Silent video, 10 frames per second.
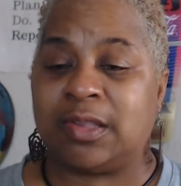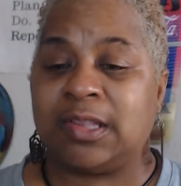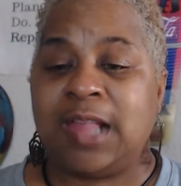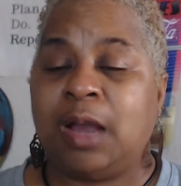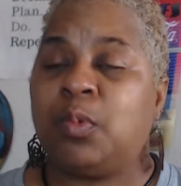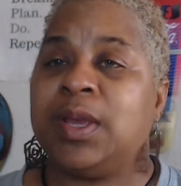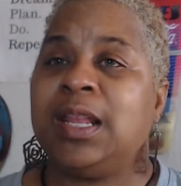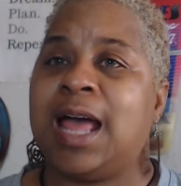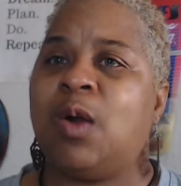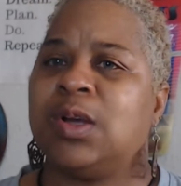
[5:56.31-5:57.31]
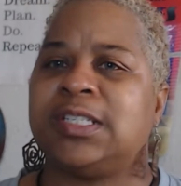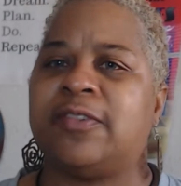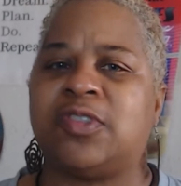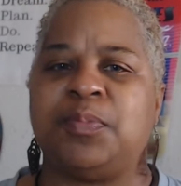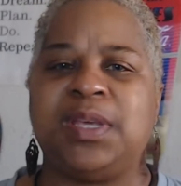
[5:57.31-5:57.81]
It's like we allow
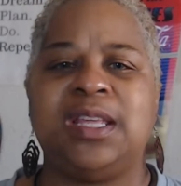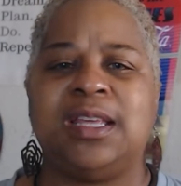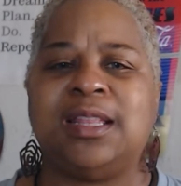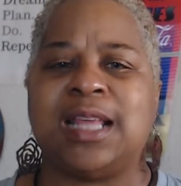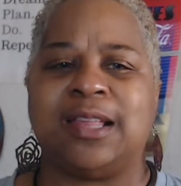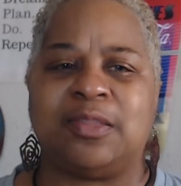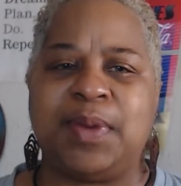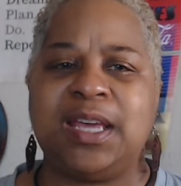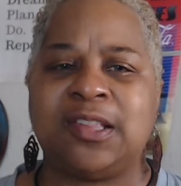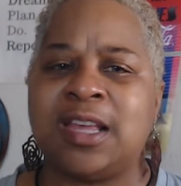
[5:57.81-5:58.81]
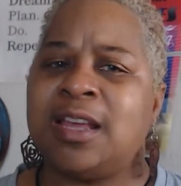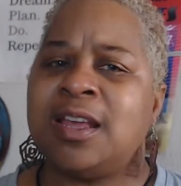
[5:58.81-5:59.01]
ourselves to be in that space.